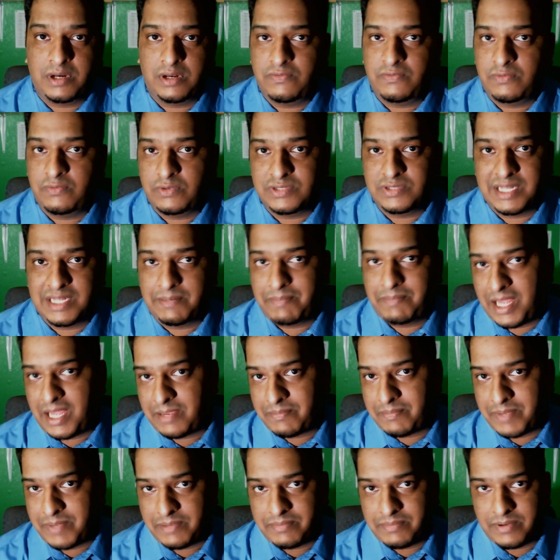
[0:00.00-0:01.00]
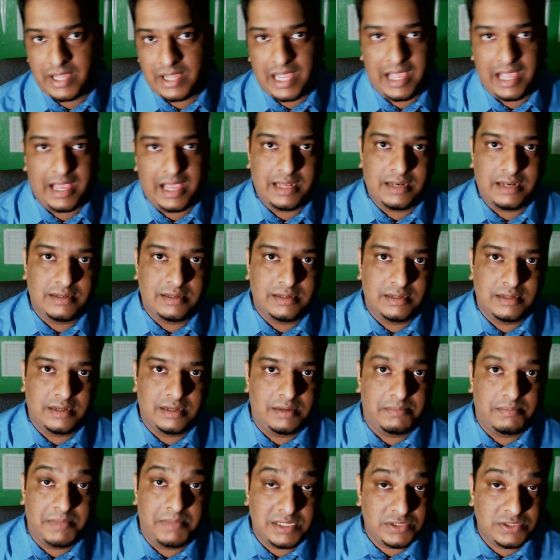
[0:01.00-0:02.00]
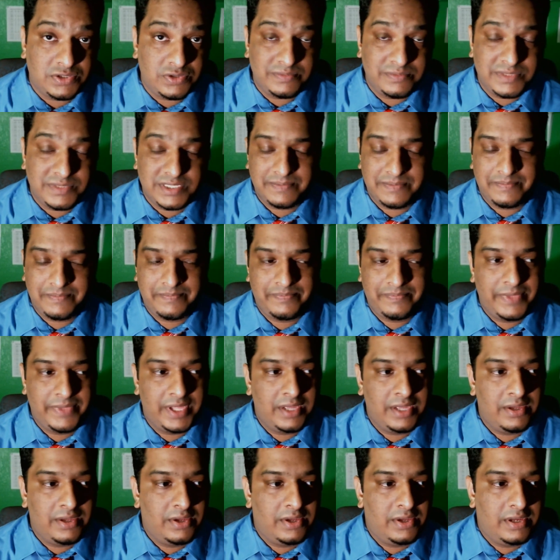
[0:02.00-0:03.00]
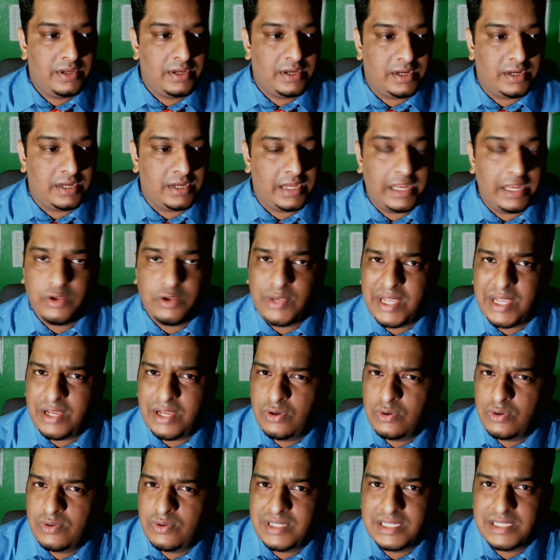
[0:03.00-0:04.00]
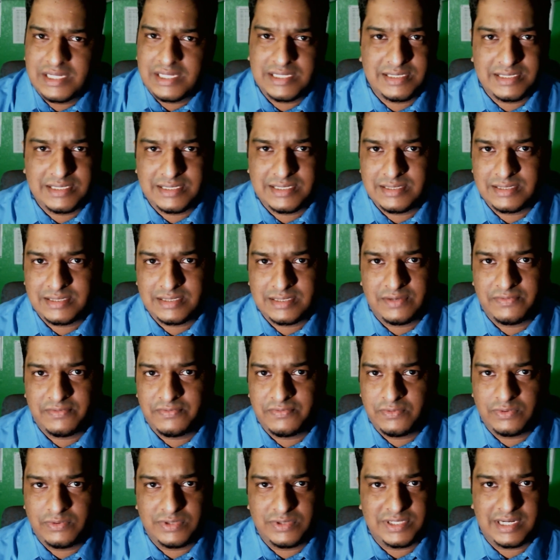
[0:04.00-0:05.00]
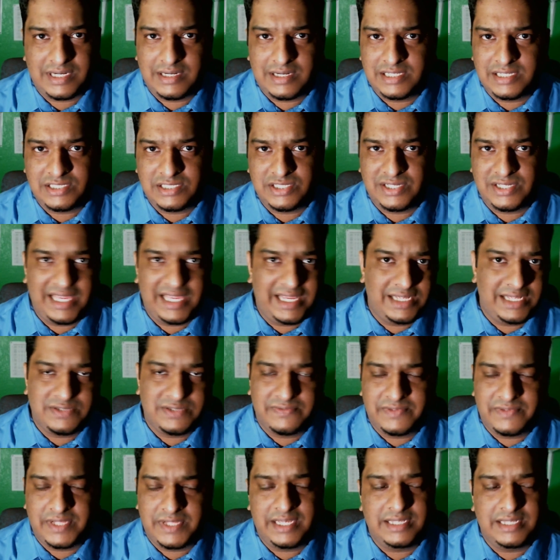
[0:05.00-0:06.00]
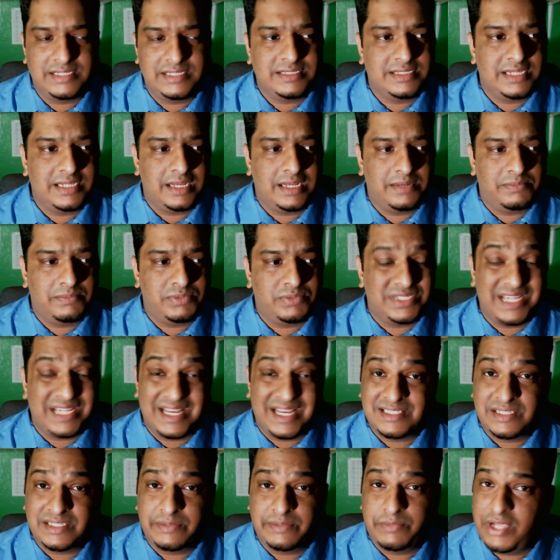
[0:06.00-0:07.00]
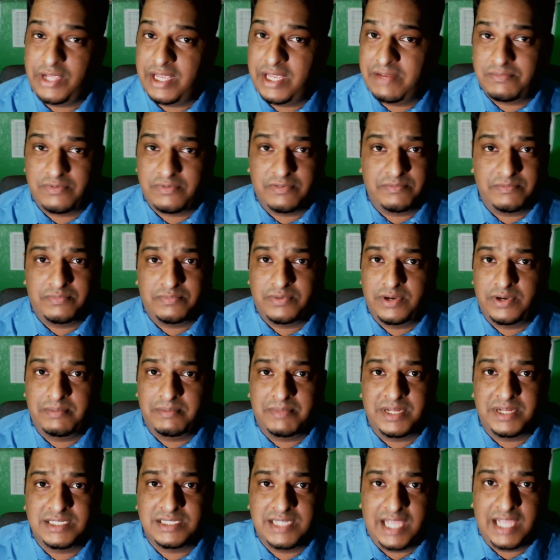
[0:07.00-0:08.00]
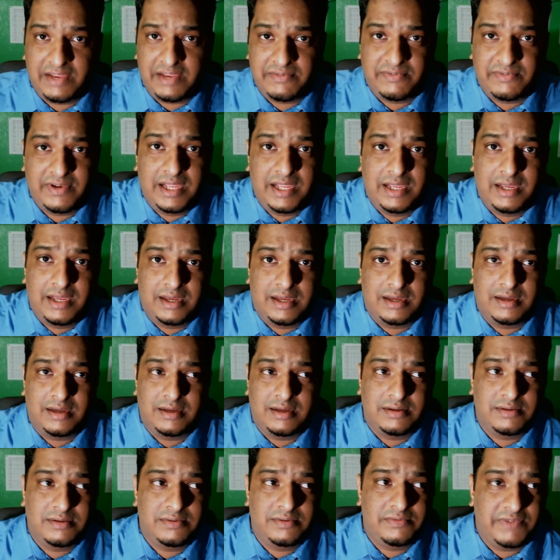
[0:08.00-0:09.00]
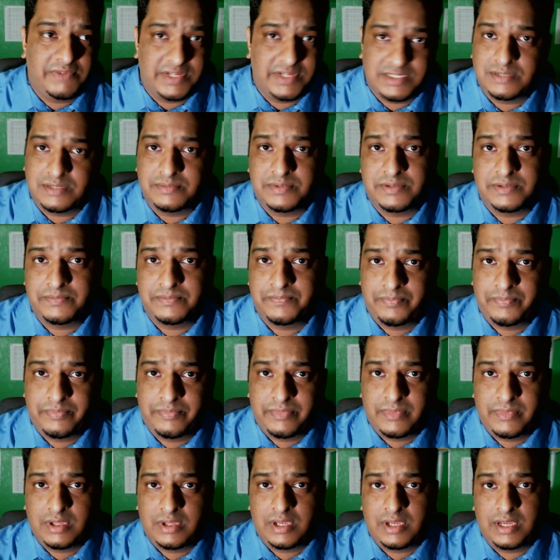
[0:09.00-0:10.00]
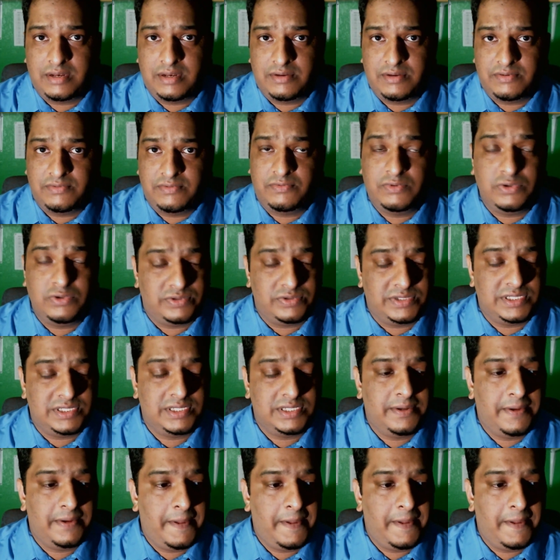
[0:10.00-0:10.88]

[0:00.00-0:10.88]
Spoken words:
in foods like black pepper and mushrooms. And you can Google lists of foods that are rich in each of these. And potassium you get from pretty much every vegetable and fruit.